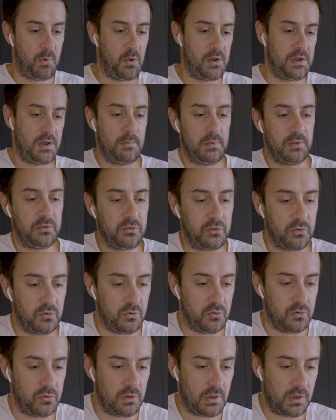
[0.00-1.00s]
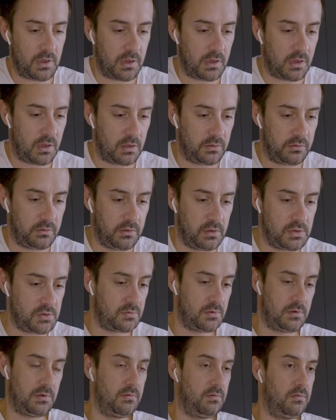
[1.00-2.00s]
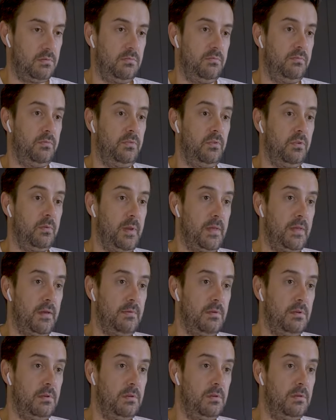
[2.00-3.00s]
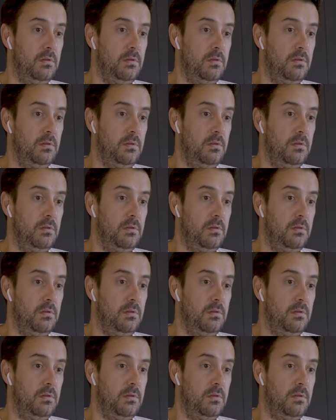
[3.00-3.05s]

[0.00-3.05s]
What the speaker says: Point number two, did you want to talk about that one?